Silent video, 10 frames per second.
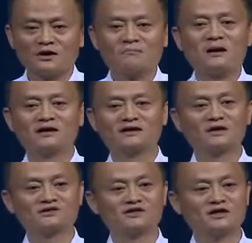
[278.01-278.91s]
My
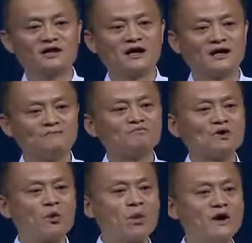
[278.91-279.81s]
cousin and I
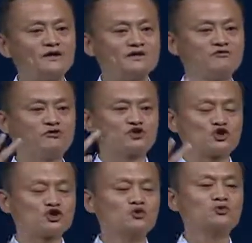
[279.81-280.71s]
waited for
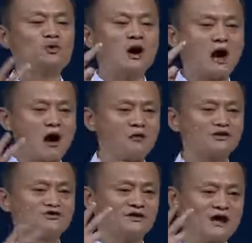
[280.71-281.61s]
2
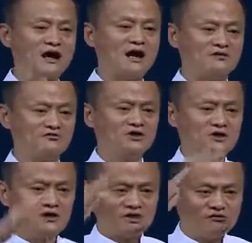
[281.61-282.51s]
hours and a half
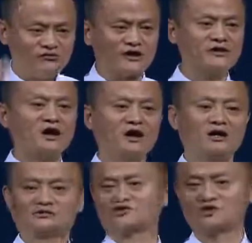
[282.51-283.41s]
in a very
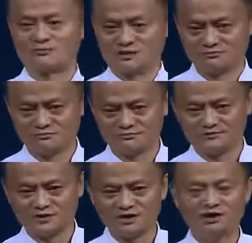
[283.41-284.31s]
hot summer
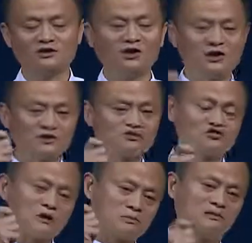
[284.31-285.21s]
in order
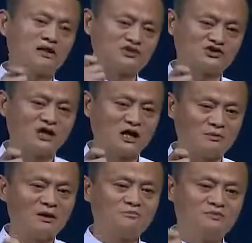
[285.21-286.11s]
to apply a
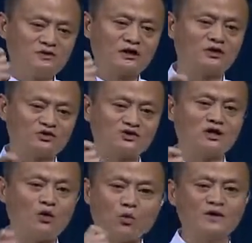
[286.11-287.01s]
job being a
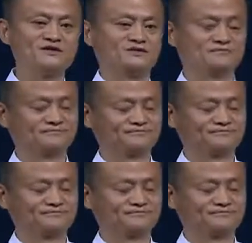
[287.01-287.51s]
hotel waiter.